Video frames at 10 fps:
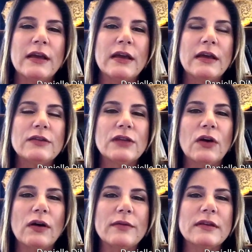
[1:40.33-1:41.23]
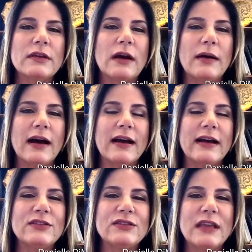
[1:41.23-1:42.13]
So, you know, I
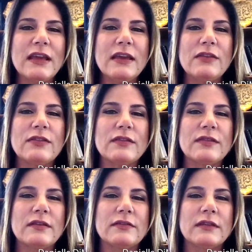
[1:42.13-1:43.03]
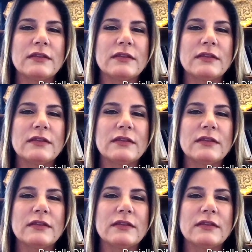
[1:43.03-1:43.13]
see that